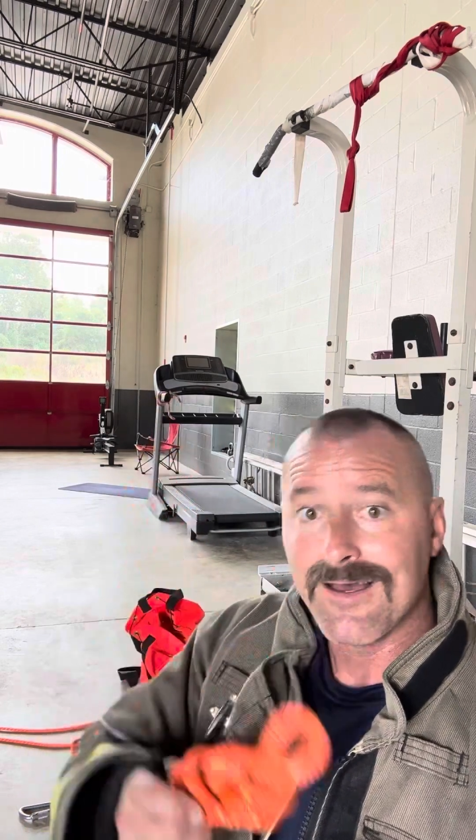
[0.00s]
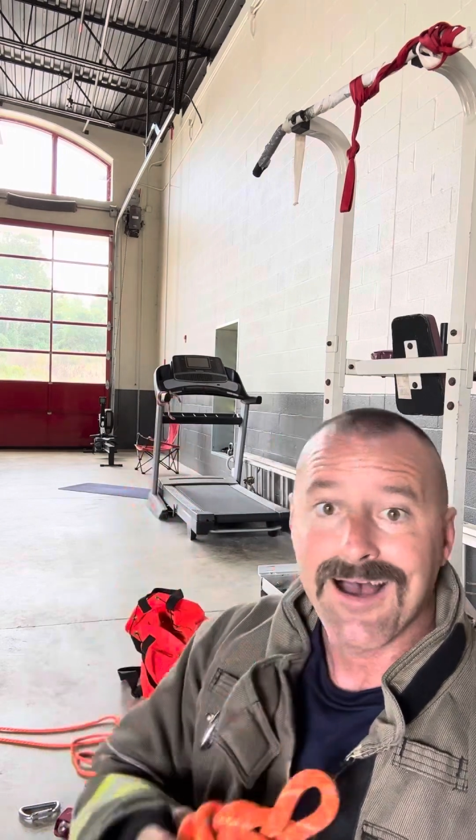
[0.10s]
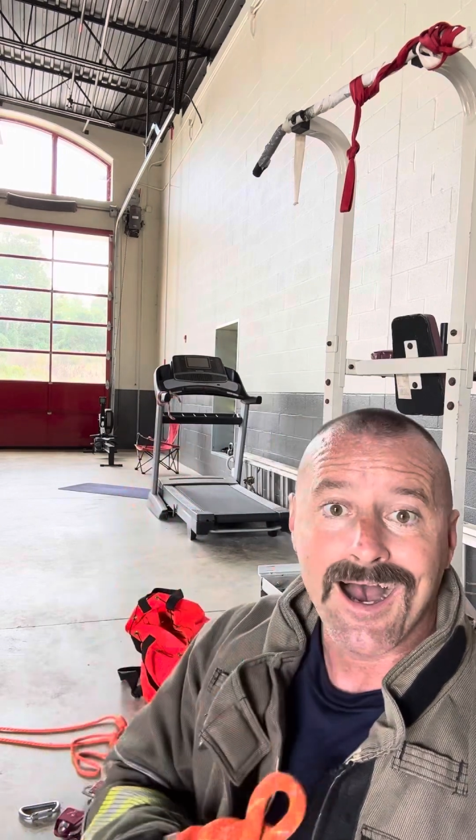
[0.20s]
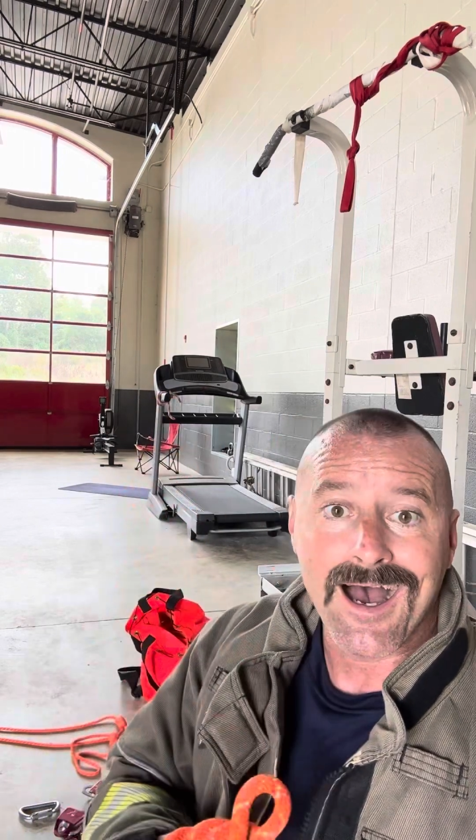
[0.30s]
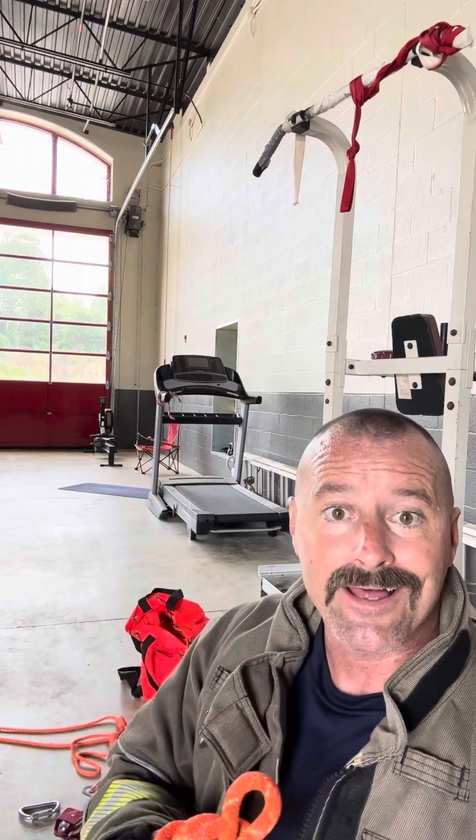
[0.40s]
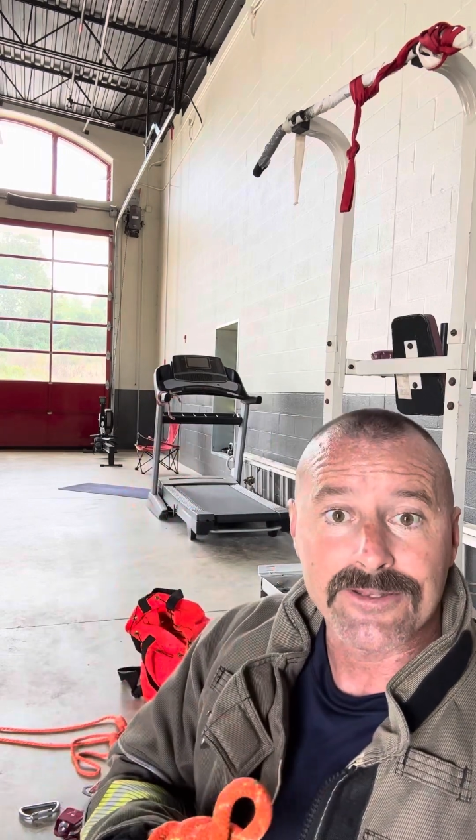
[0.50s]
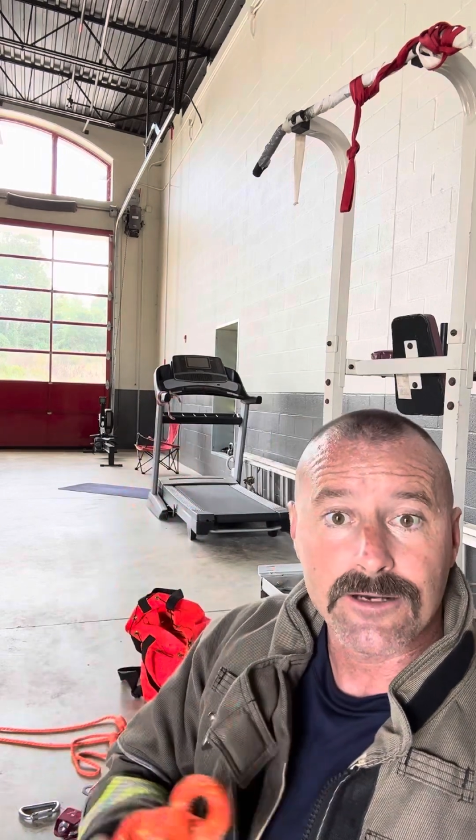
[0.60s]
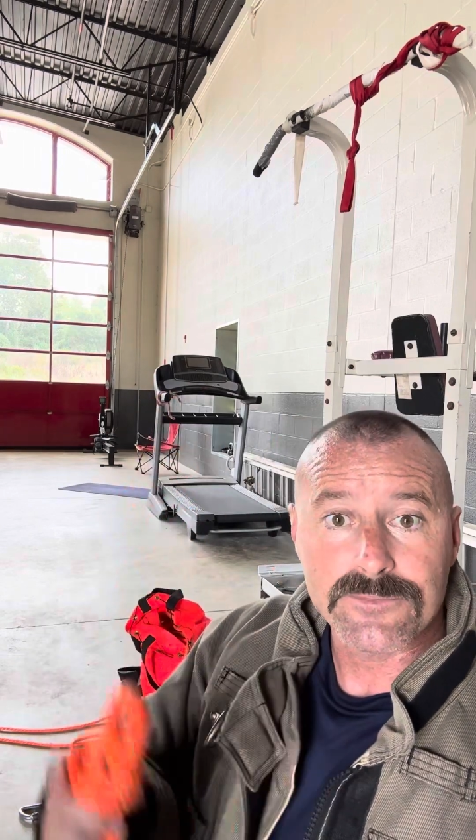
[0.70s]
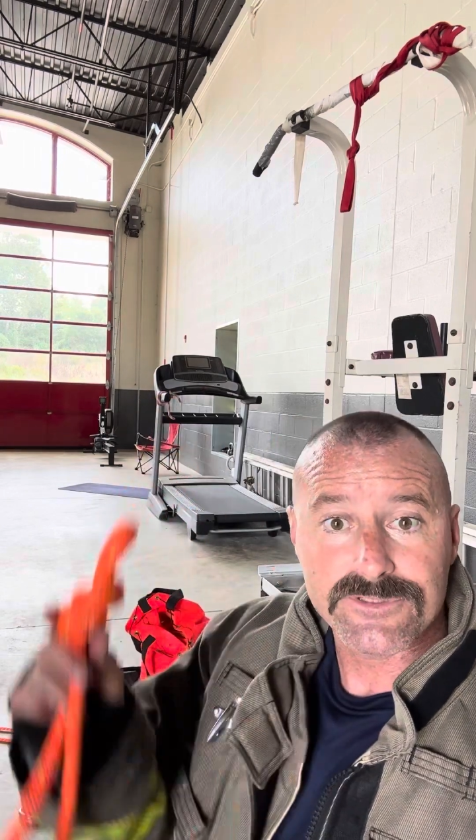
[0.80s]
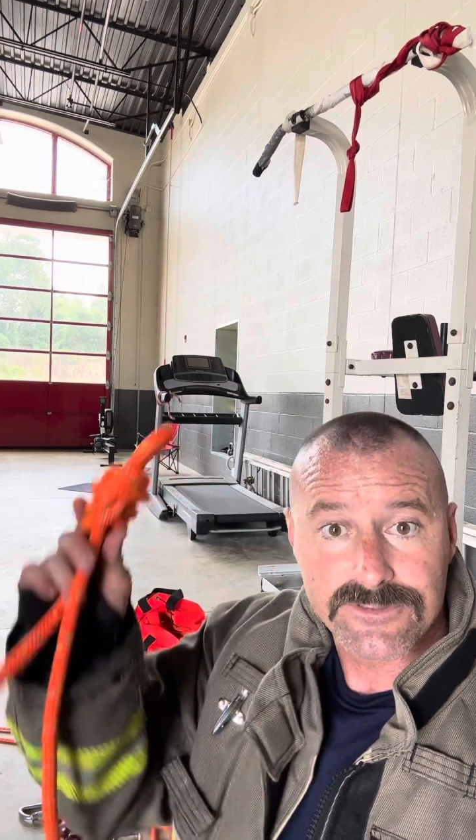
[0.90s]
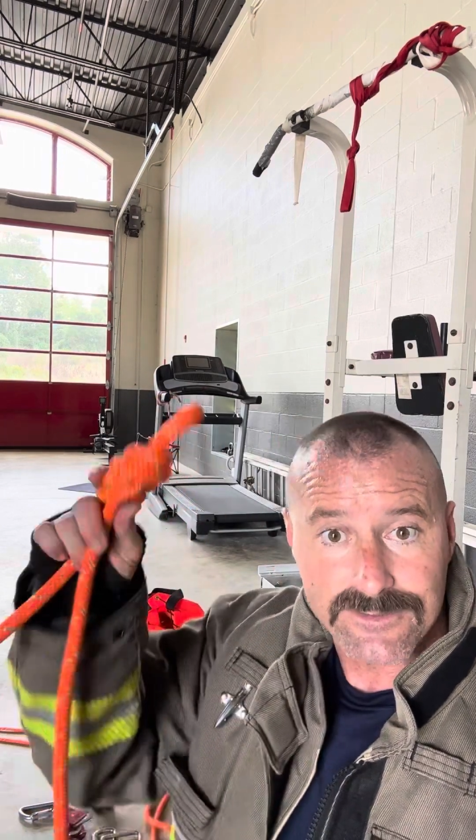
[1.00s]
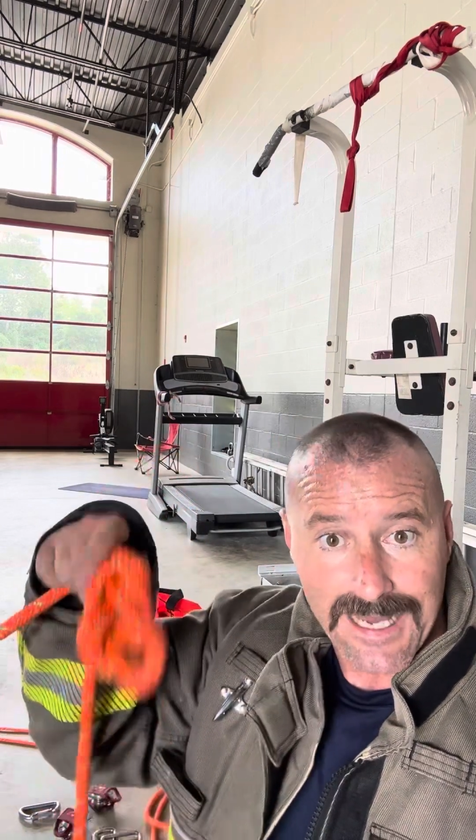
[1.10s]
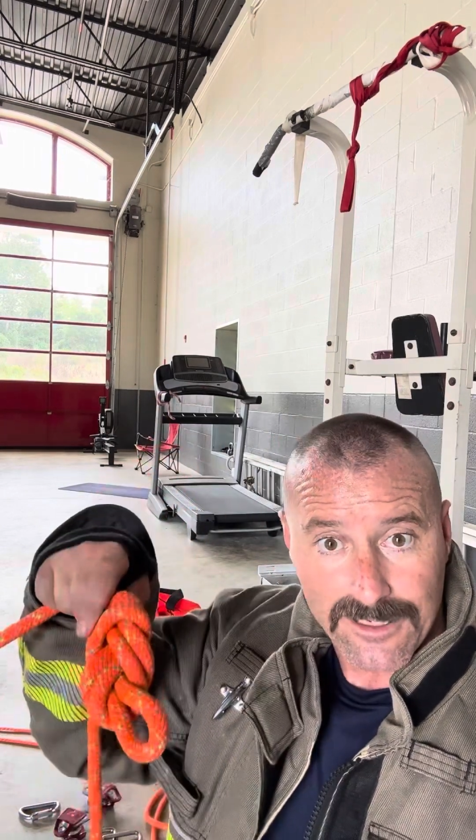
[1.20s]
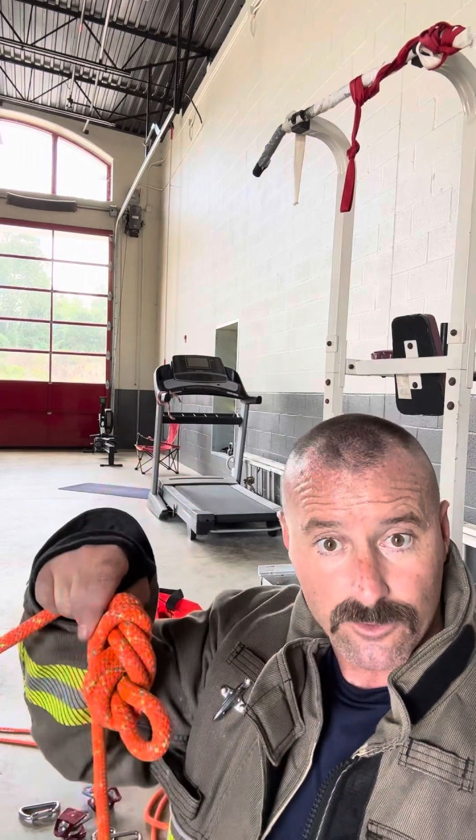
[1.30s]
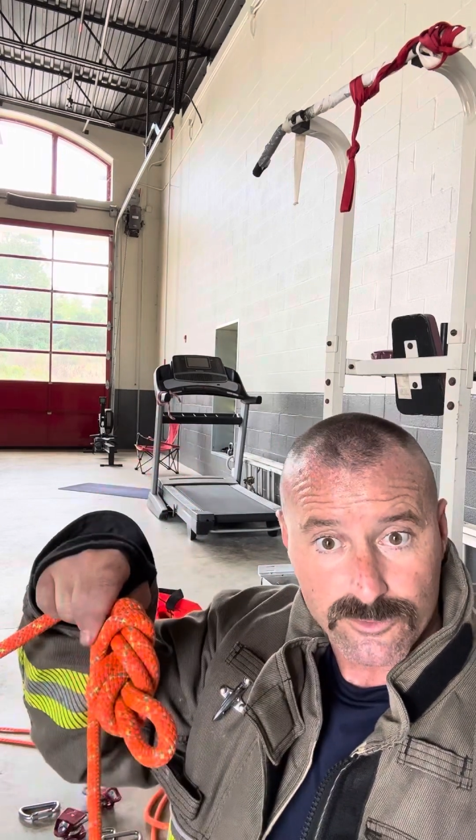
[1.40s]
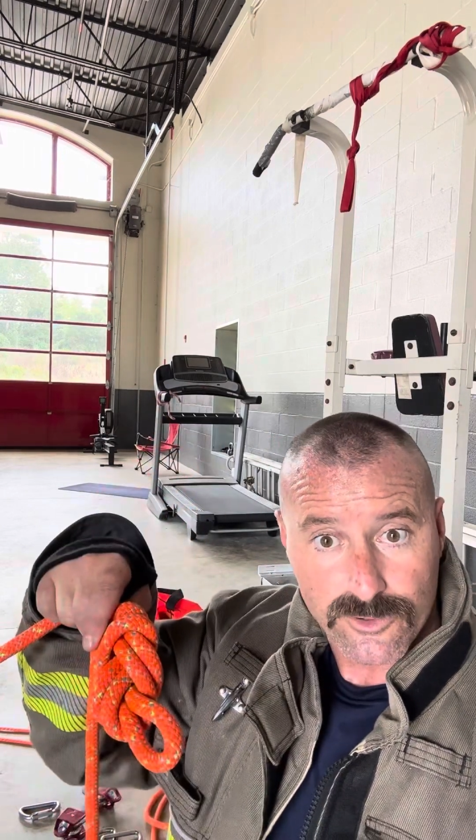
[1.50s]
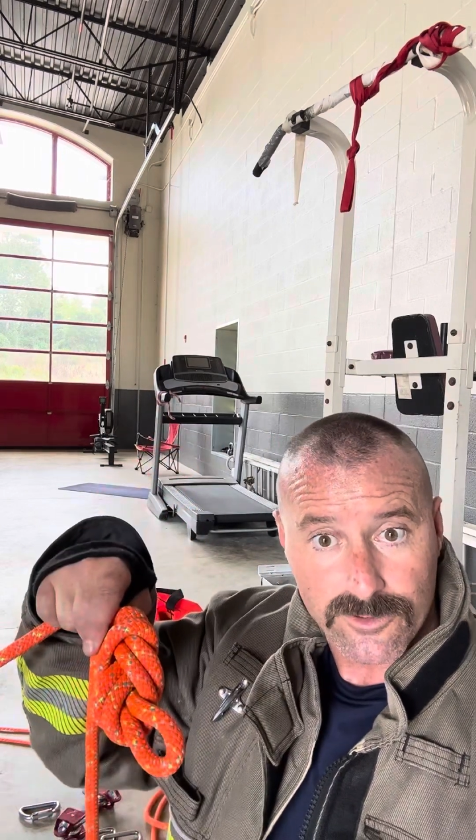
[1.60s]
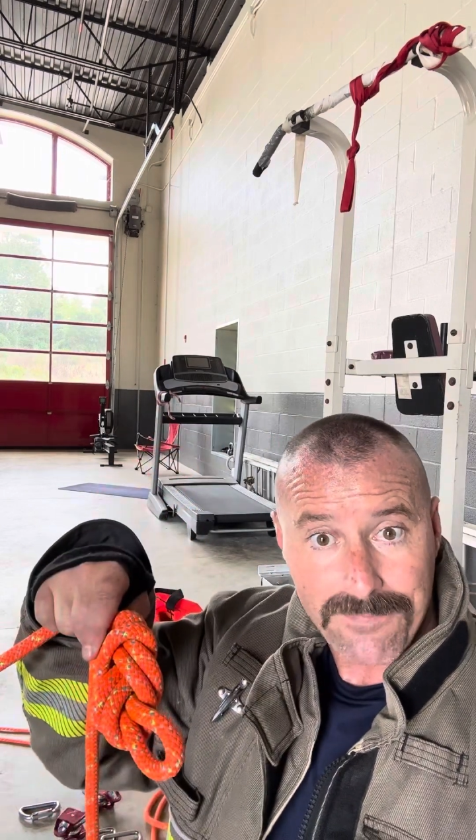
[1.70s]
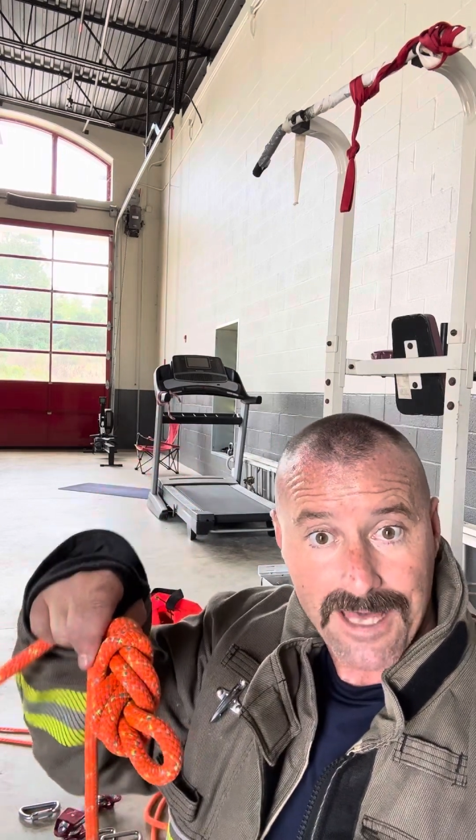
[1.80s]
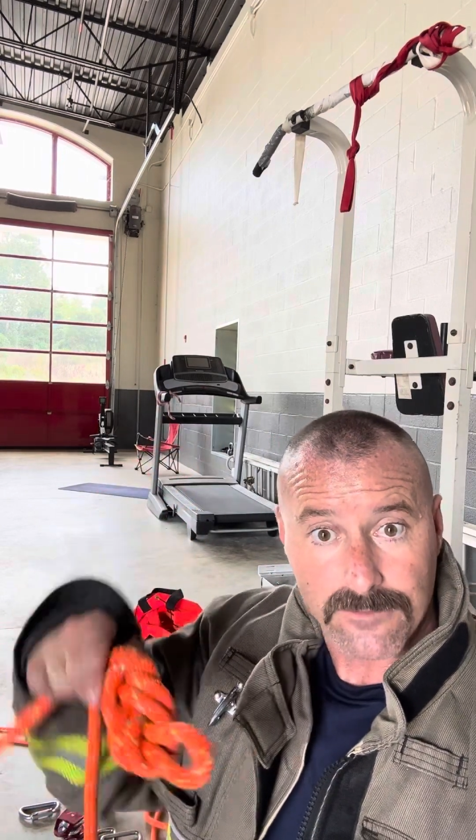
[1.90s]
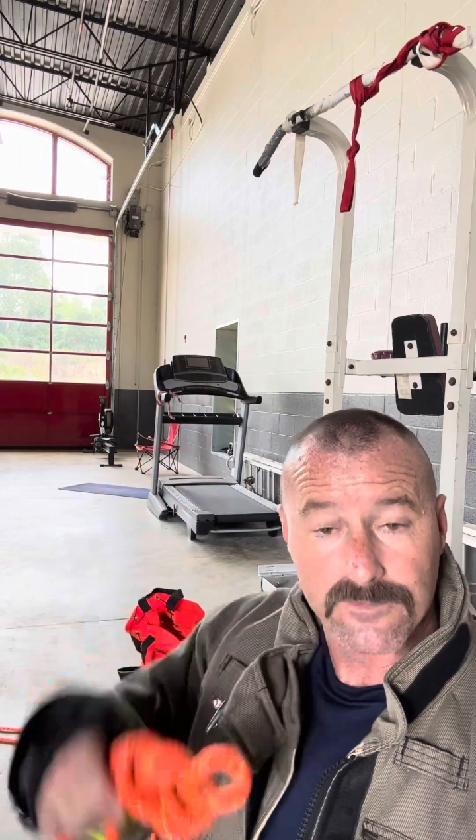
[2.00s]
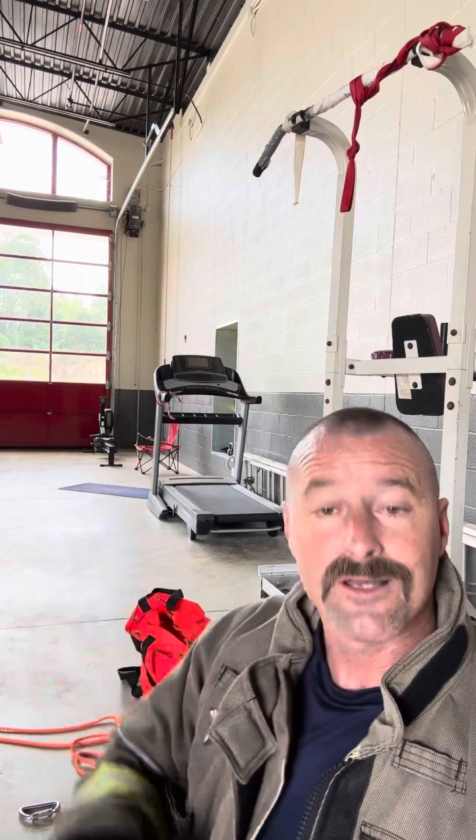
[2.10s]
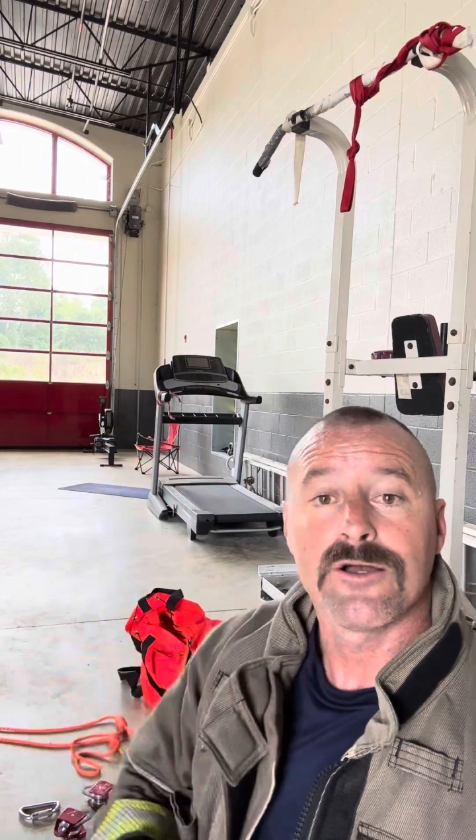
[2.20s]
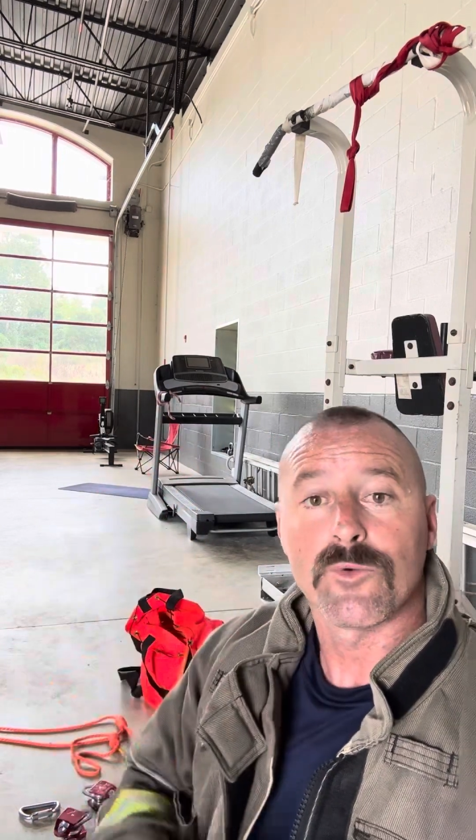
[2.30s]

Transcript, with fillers: Odd numbers, knot goes on the bottom.